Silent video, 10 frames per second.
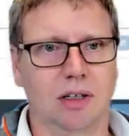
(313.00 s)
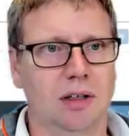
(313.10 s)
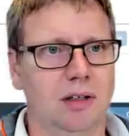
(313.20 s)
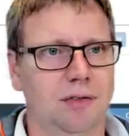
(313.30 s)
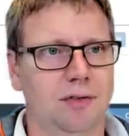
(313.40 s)
the
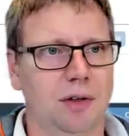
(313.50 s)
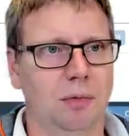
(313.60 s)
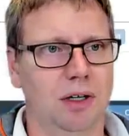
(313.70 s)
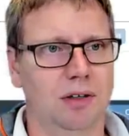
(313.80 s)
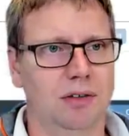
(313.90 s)
diffs and
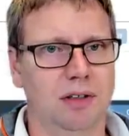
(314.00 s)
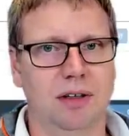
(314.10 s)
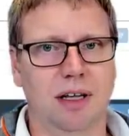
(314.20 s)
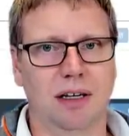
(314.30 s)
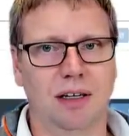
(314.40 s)
we can see
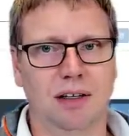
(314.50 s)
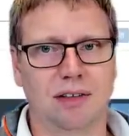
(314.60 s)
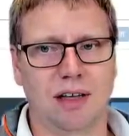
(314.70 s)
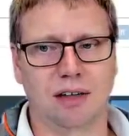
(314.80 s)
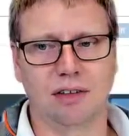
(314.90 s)
that it is
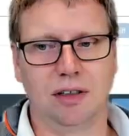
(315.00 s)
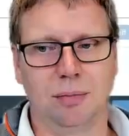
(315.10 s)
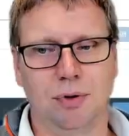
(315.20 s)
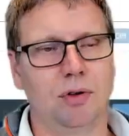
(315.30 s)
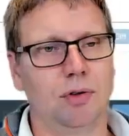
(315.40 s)
actually
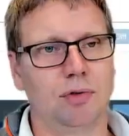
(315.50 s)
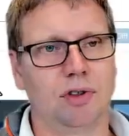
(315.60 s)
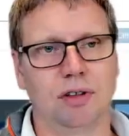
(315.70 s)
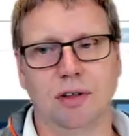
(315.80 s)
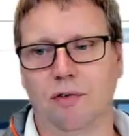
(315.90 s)

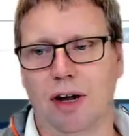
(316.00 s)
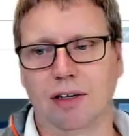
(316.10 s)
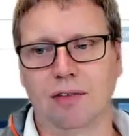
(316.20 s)
producing the right